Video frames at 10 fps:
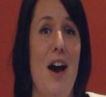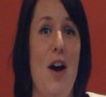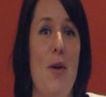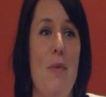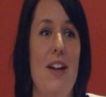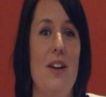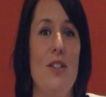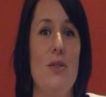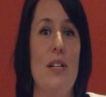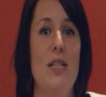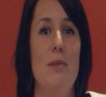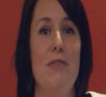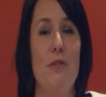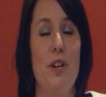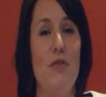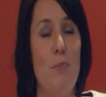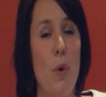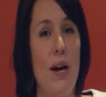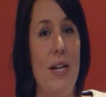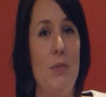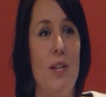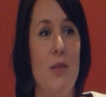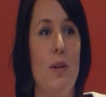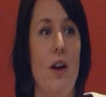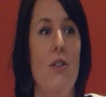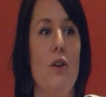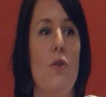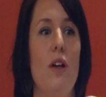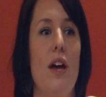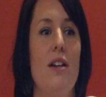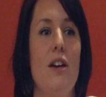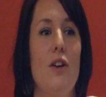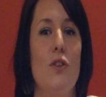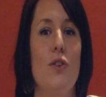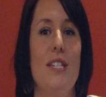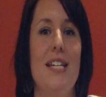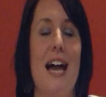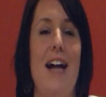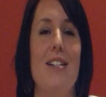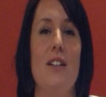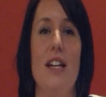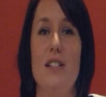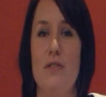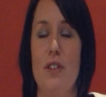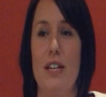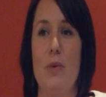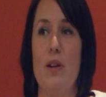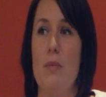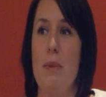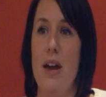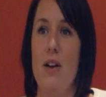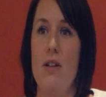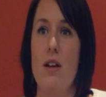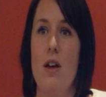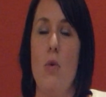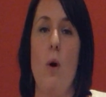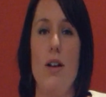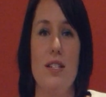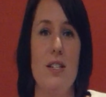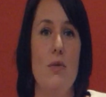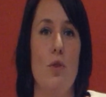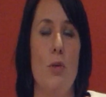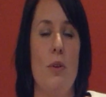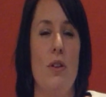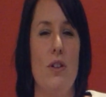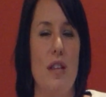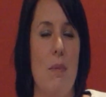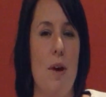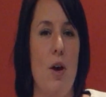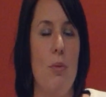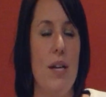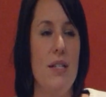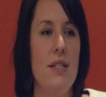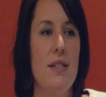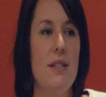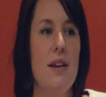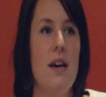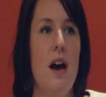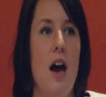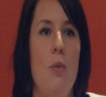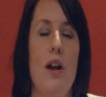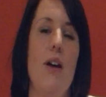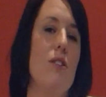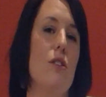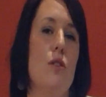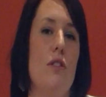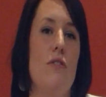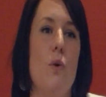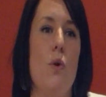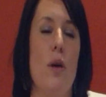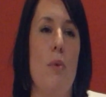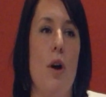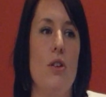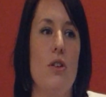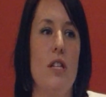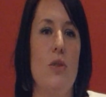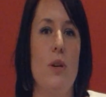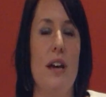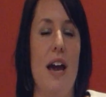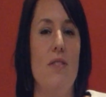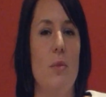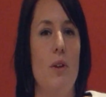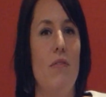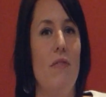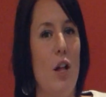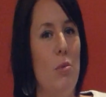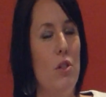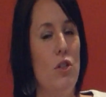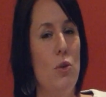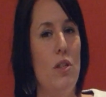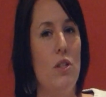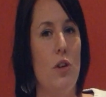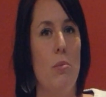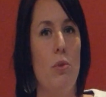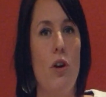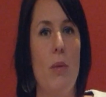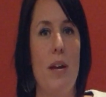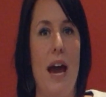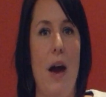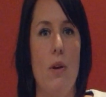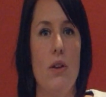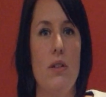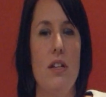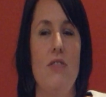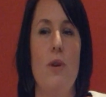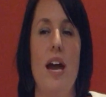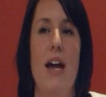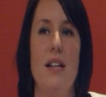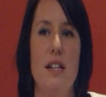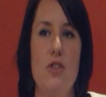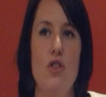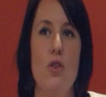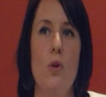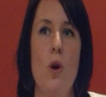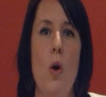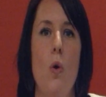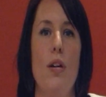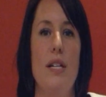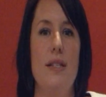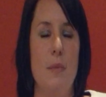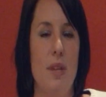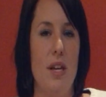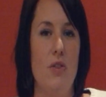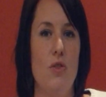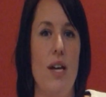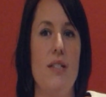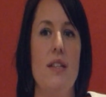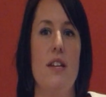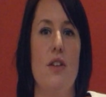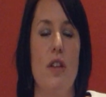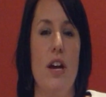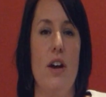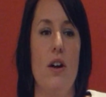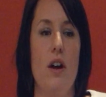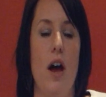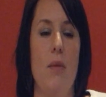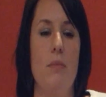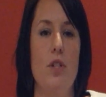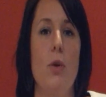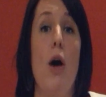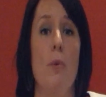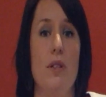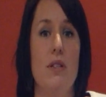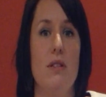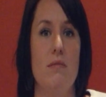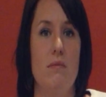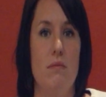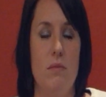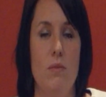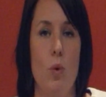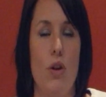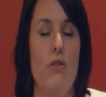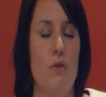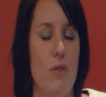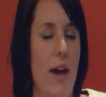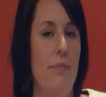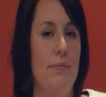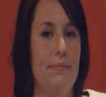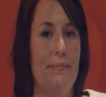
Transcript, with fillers: um, and it also needs to be free of boys because we all know that girls tend to act a lot differently when a male walks into the room or there is that male presence. Um, we also look for a partner that's going to have someone available to us during programming hours that if we had an issue or need something addressed, that they're there um, to help us work through that.